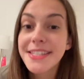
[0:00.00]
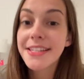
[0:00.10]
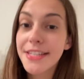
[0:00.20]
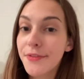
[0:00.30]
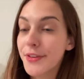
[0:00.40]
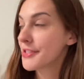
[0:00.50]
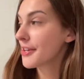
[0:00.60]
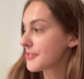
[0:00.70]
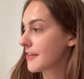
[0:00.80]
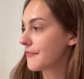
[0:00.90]
But since he feels
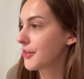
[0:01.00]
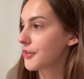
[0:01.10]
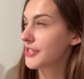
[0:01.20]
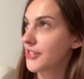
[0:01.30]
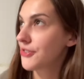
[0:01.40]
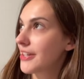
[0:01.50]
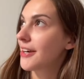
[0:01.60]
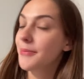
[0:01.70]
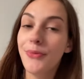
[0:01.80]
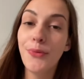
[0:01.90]
all safe and cozy under
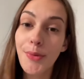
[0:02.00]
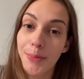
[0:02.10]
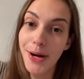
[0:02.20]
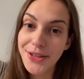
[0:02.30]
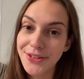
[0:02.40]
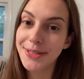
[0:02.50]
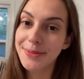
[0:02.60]
there, we won't bother